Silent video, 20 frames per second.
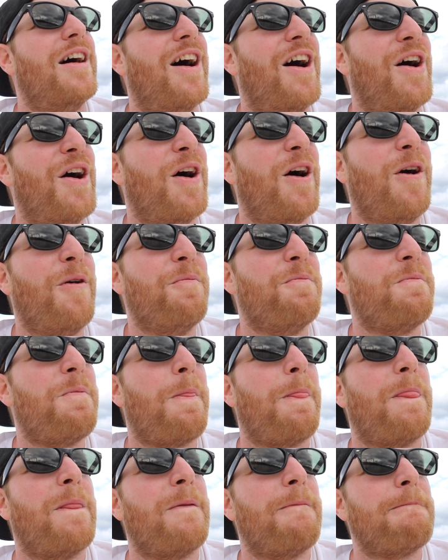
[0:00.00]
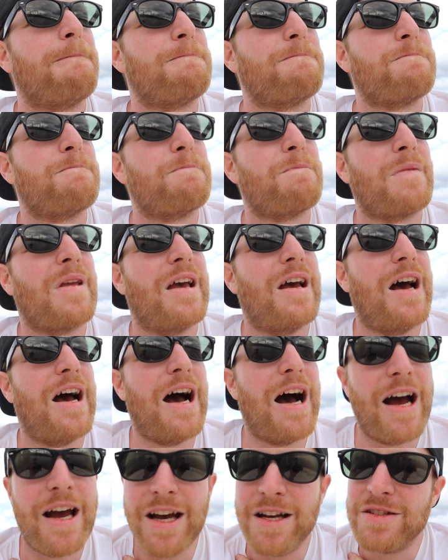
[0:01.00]
Um,
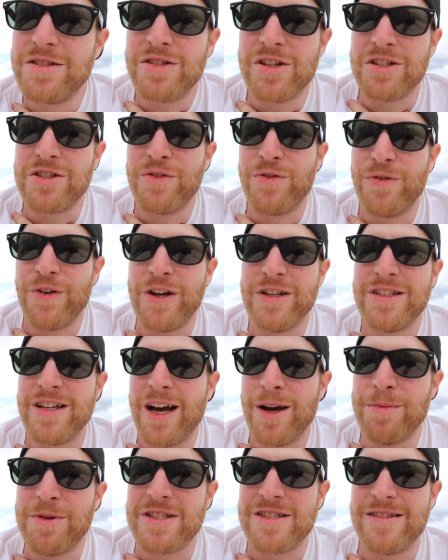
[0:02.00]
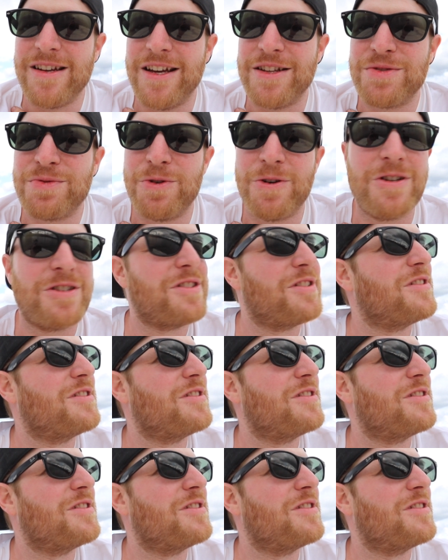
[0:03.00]
I had such a fun time at Stance Wars.